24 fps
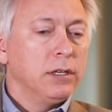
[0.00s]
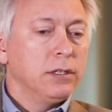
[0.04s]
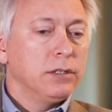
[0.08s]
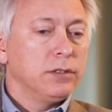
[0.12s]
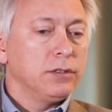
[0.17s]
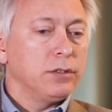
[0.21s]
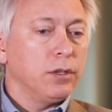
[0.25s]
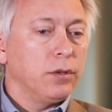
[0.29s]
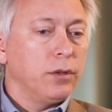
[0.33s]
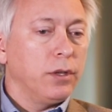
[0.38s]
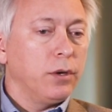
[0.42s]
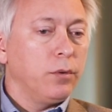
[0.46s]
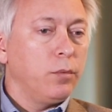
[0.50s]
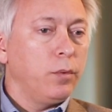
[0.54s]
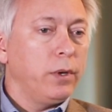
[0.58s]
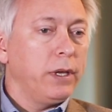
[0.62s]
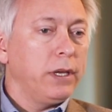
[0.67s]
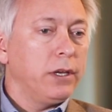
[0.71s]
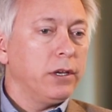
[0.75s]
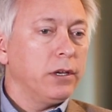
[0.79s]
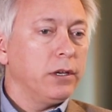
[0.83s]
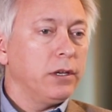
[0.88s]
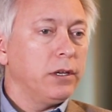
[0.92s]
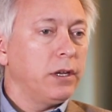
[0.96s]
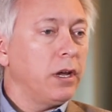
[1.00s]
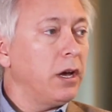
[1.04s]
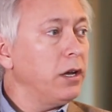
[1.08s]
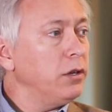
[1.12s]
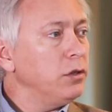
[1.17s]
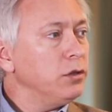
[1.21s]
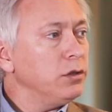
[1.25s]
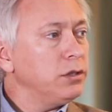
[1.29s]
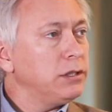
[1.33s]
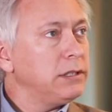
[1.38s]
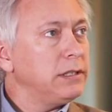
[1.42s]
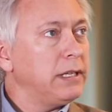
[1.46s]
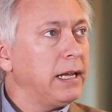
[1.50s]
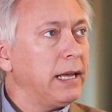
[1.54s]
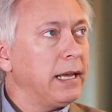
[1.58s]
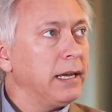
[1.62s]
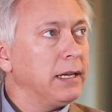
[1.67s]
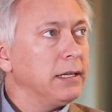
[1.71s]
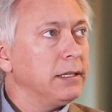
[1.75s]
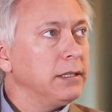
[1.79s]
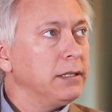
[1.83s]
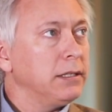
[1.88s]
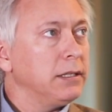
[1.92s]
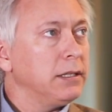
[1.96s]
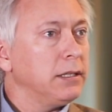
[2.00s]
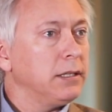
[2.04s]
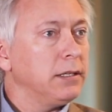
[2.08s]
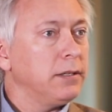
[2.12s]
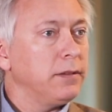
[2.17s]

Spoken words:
so that we could understand